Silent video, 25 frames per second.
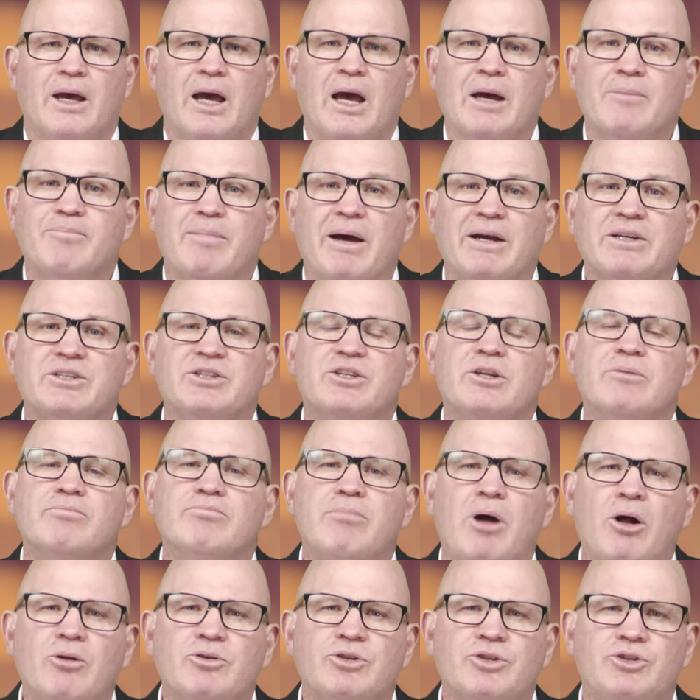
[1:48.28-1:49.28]
Amongst the
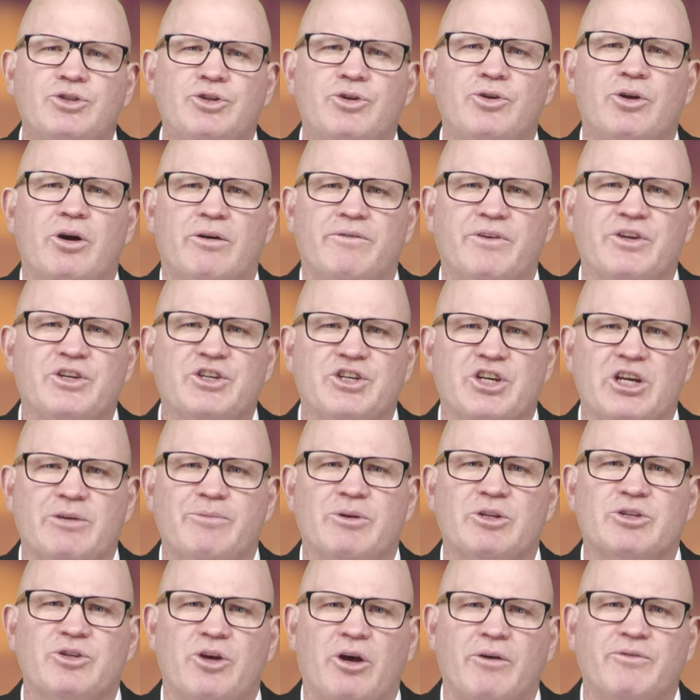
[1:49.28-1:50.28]
multitude of
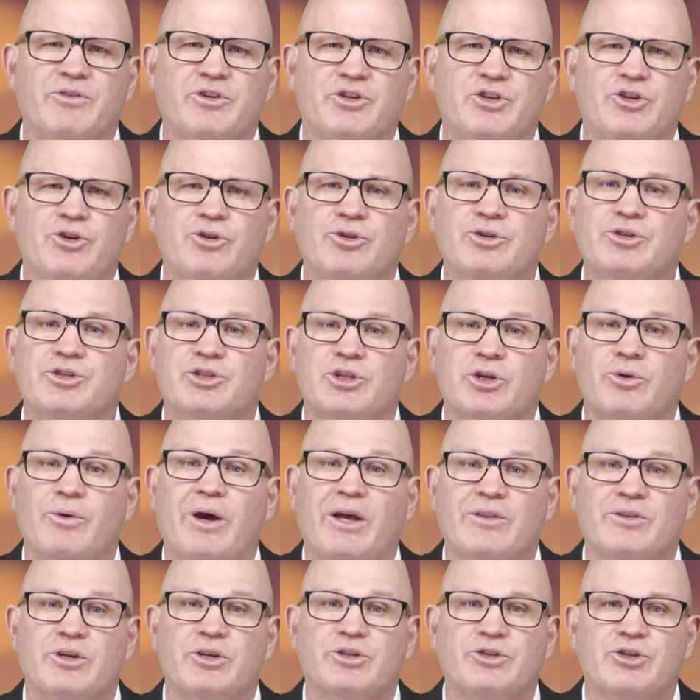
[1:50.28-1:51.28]
achievements of students
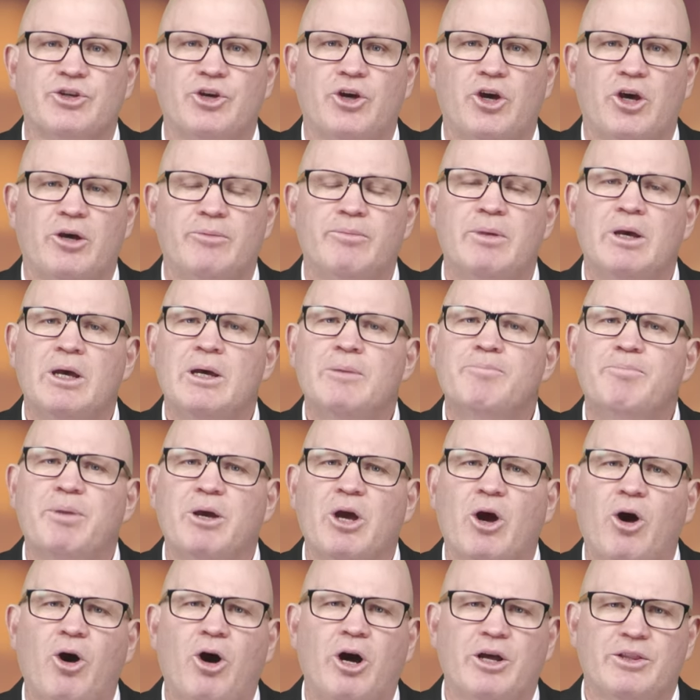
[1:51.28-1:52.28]
throughout the term,
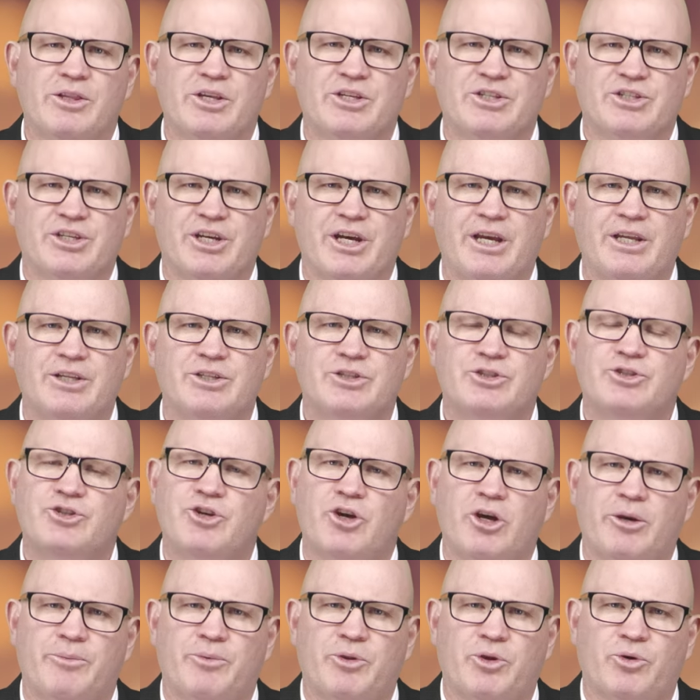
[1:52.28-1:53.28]
behind the scenes,
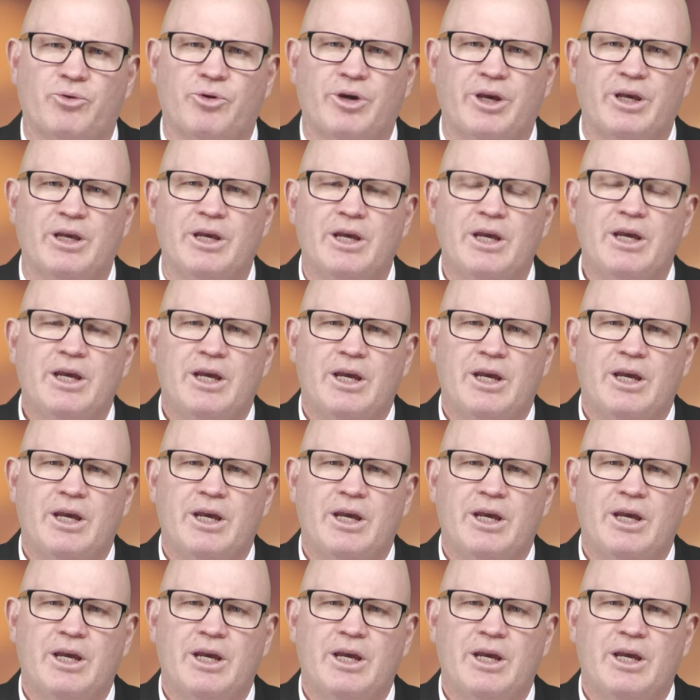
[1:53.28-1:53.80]
Term 3